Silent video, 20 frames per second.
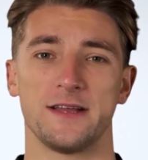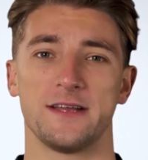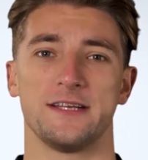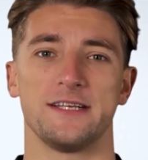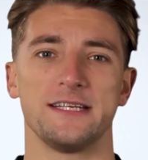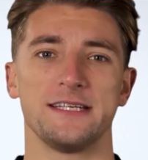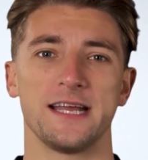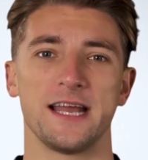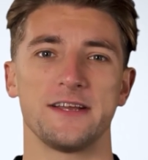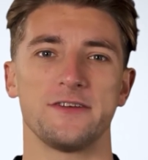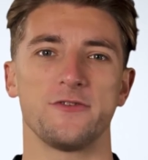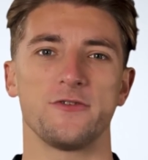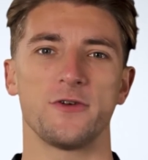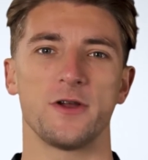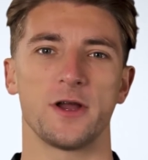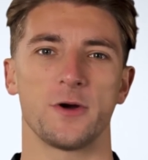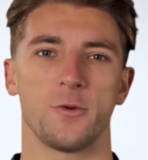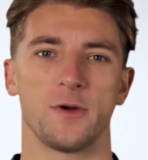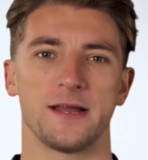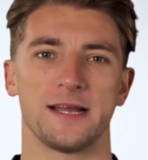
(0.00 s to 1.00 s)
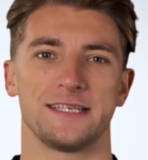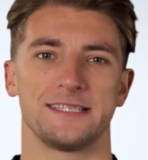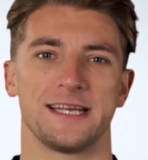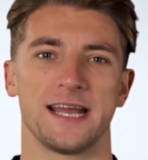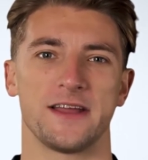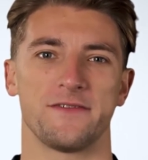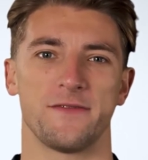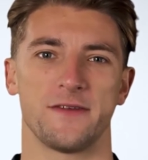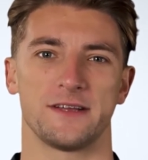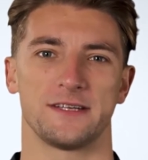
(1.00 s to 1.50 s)
Step 3. When this
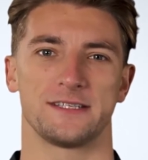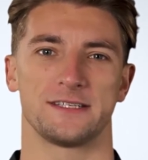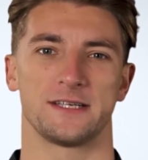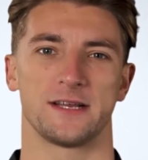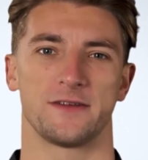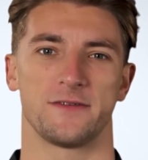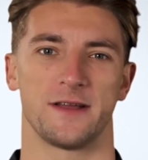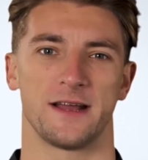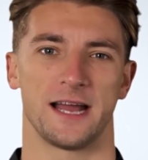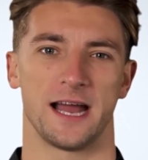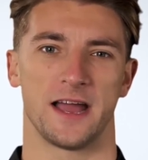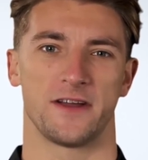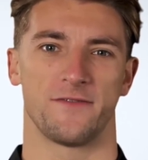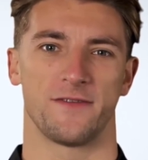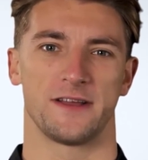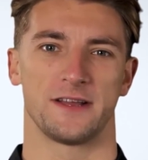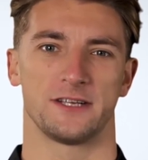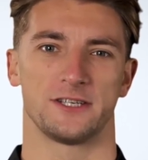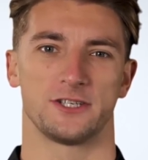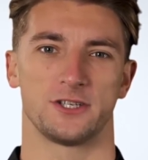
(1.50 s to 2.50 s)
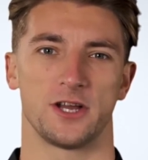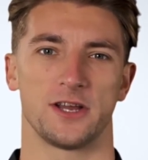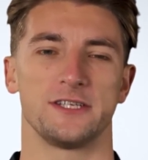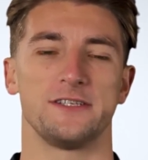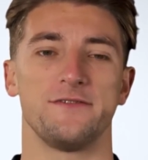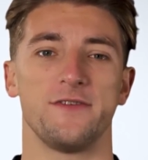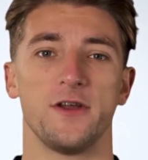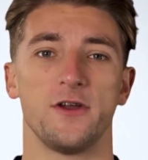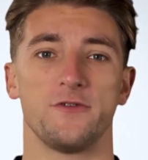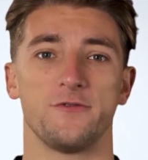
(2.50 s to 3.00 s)
happens, the caffeine is
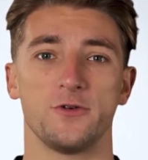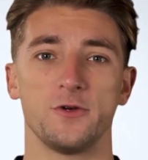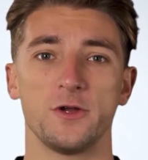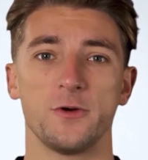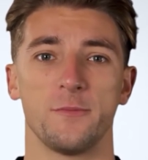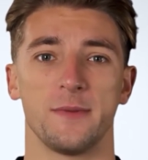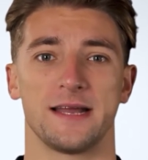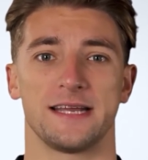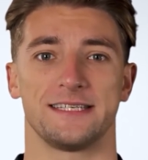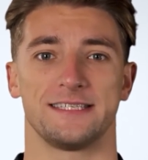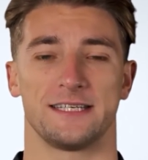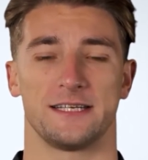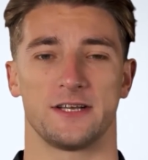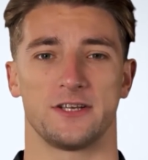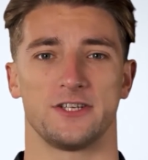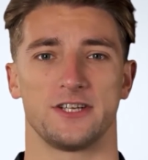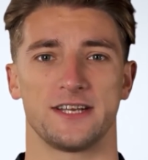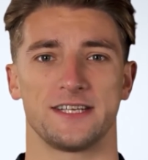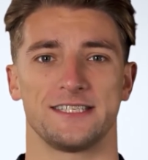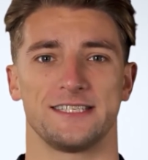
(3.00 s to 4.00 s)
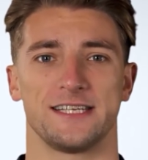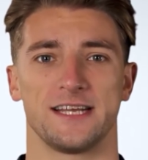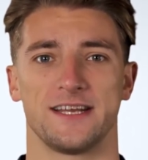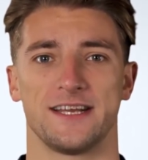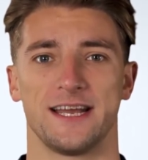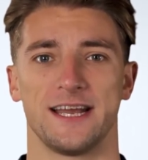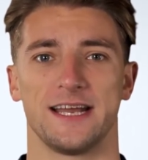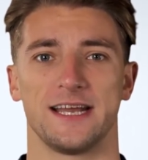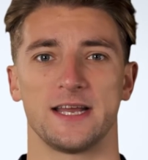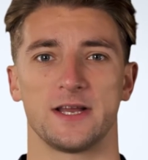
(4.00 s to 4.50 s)
transferred from the bean to the
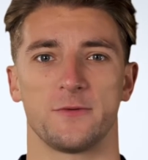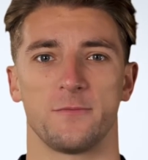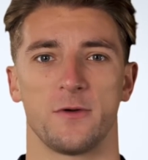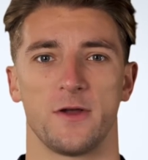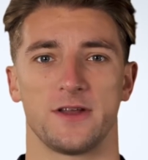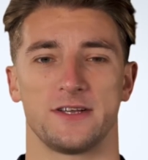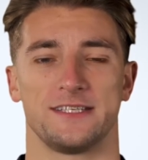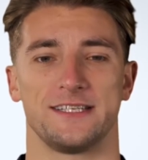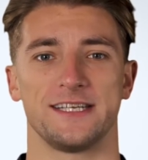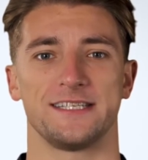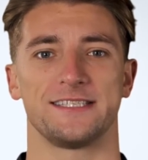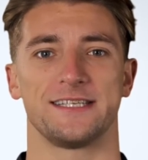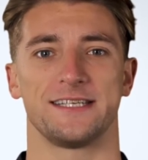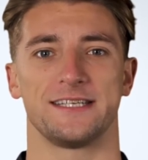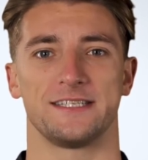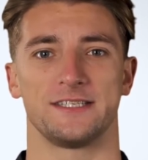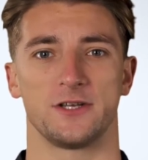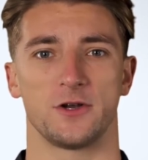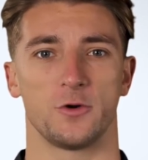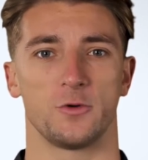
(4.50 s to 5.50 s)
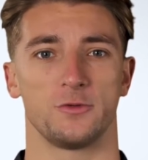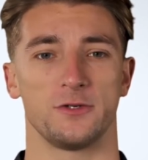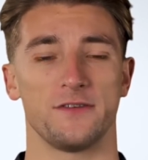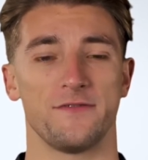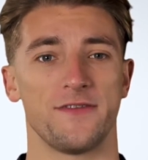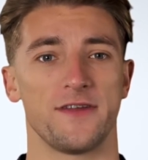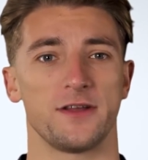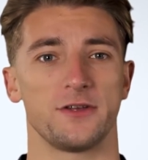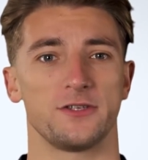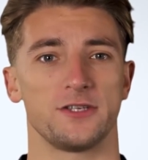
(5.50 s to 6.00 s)
GCE in a process that is called
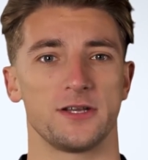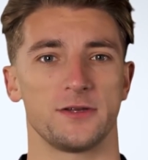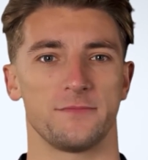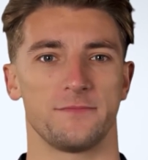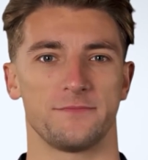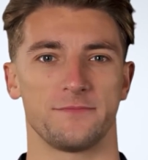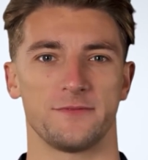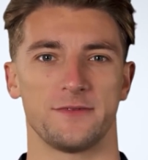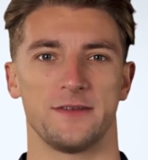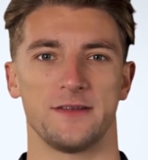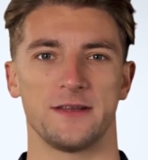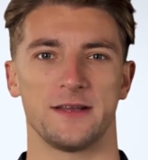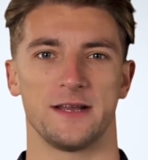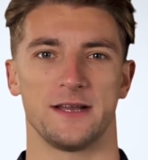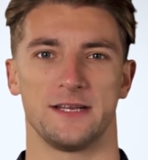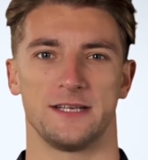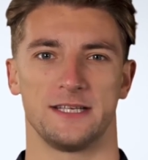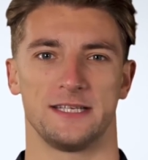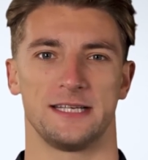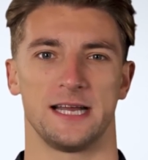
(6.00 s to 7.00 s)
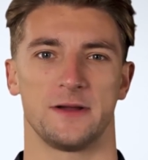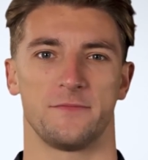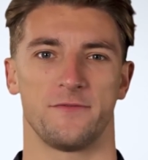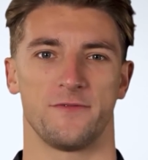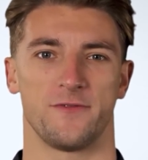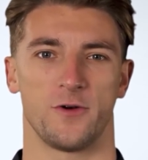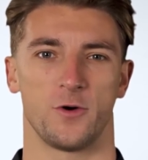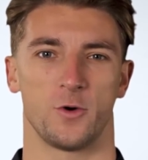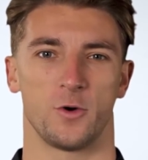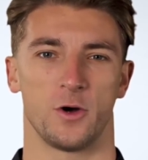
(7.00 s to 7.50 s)
diffusion. Step
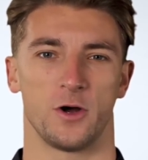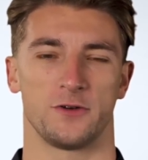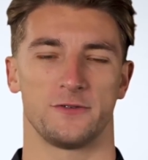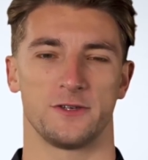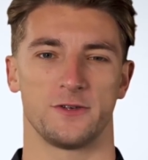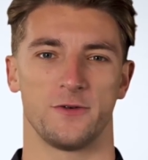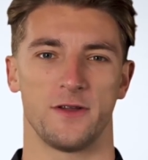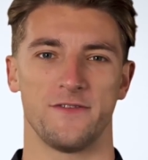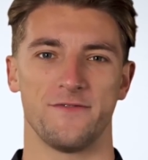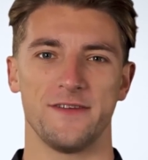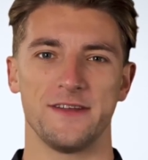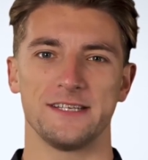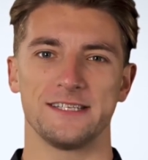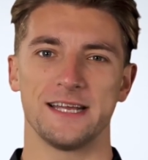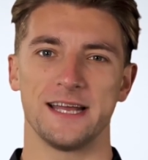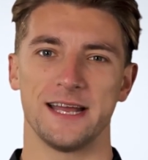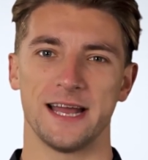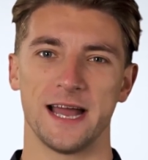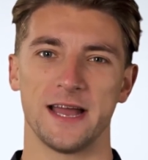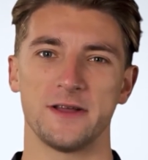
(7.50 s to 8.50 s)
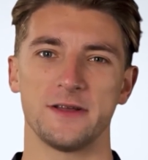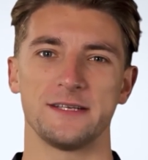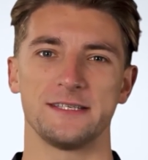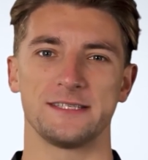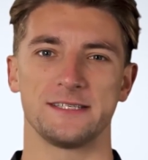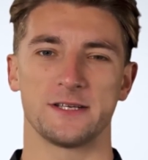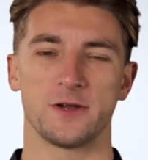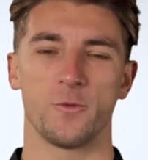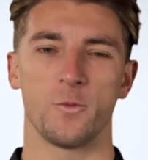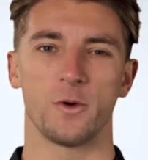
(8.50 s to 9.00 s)
4. After roughly 10
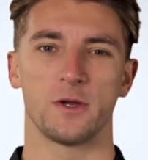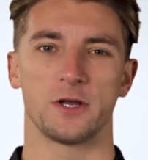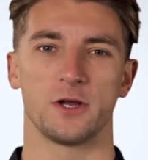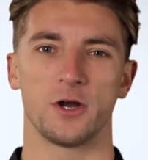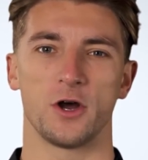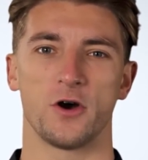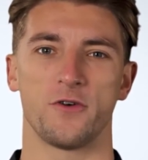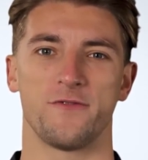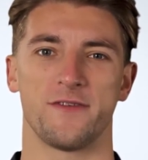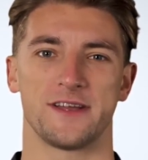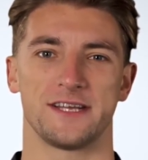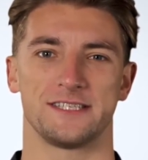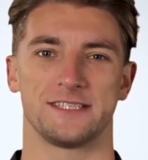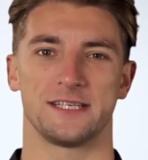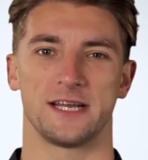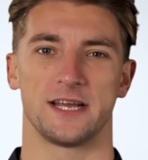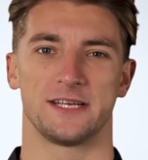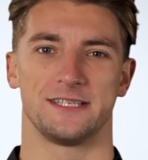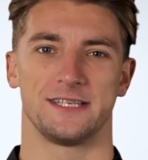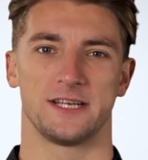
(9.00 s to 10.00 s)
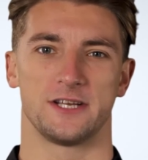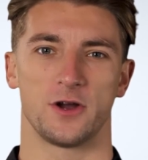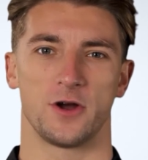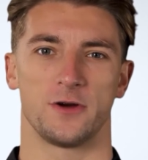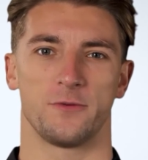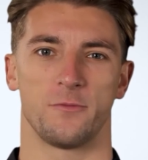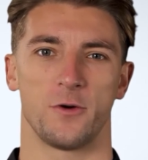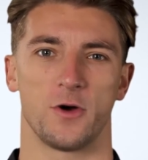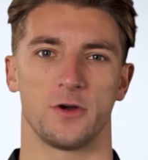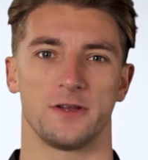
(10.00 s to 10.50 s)
hours, when the coffee is
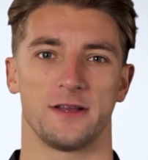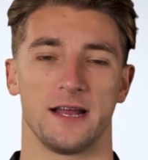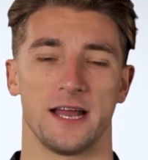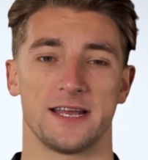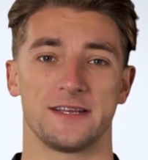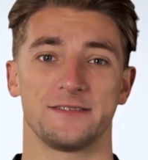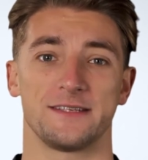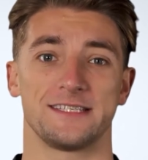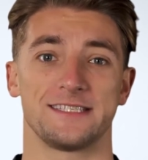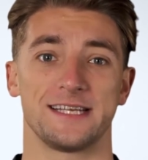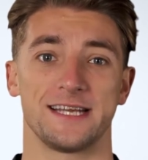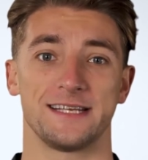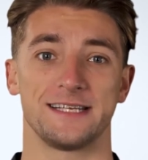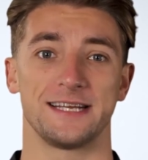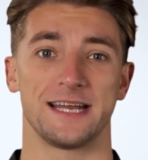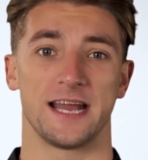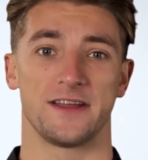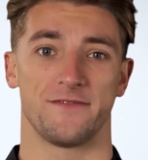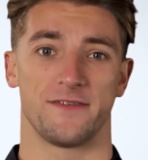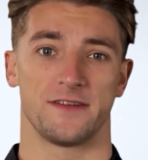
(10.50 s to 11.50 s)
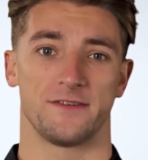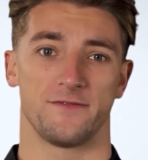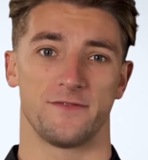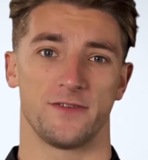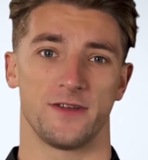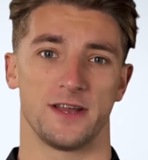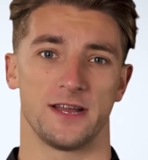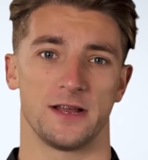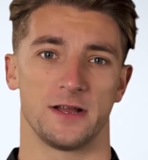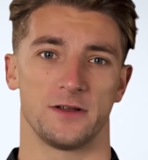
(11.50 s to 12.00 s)
99.9%
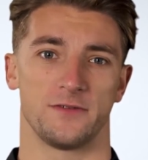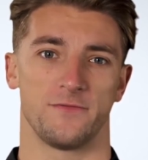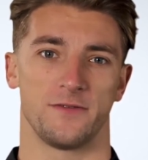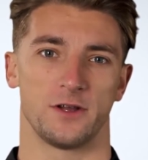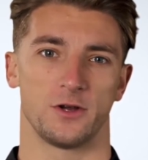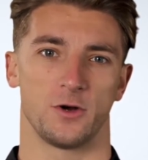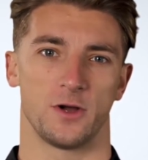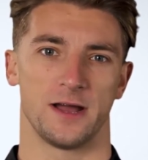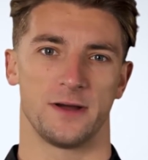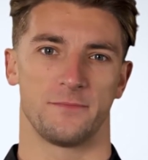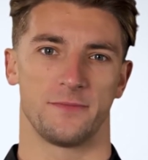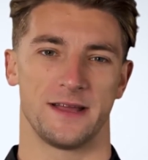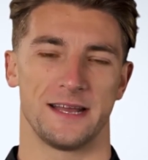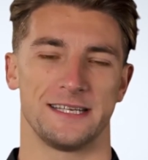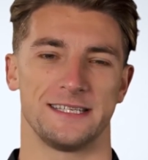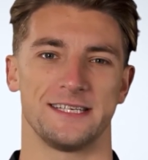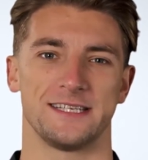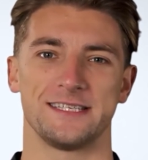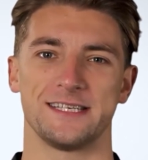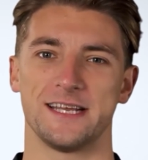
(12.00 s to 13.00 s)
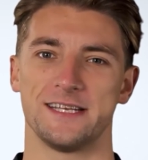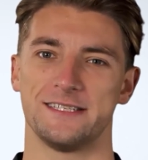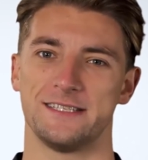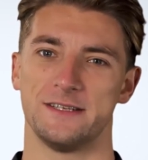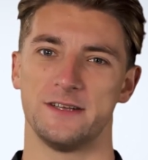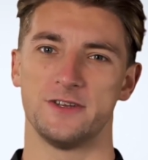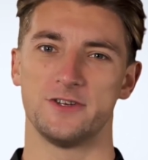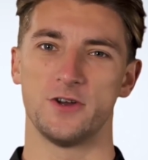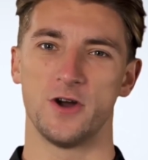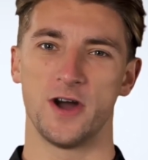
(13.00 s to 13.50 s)
caffeine-free, the green beans are sent to
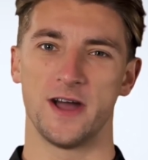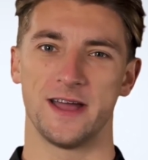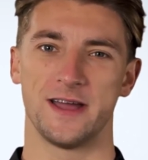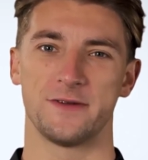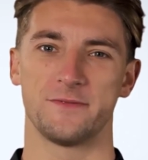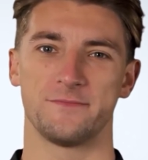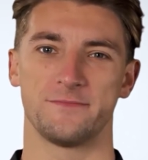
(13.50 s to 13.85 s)
the dryer.